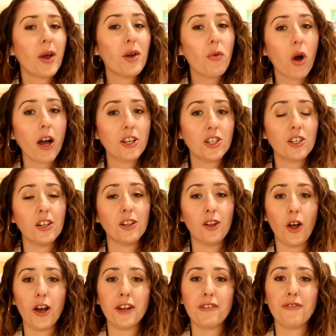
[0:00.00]
I watched a
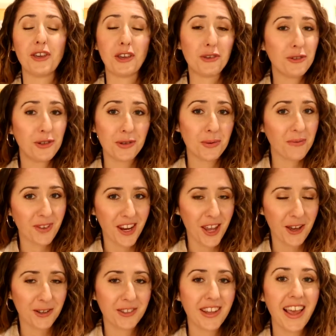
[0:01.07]
lot of YouTube
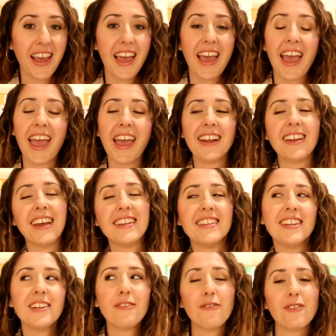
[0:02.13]
videos and I
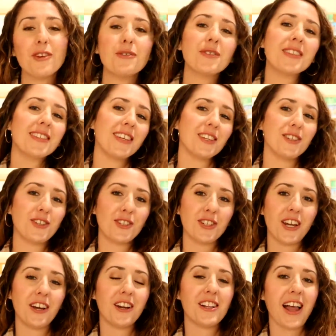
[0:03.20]
did a few
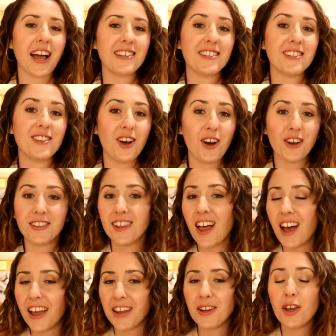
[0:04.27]
Skillshare classes
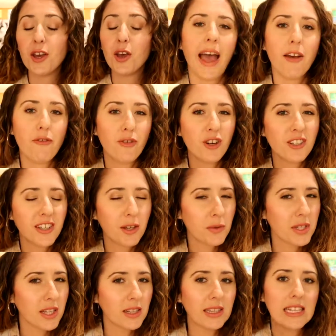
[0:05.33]
online. At first I
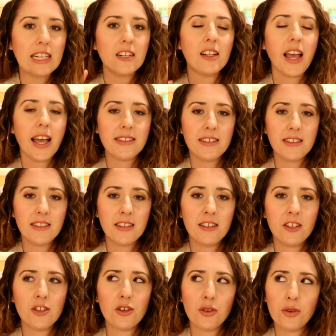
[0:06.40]
was a little
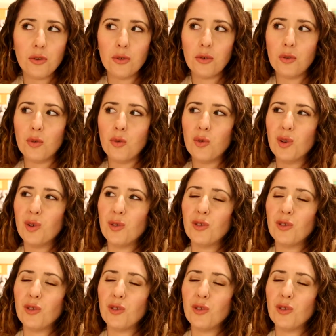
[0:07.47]
hesitant to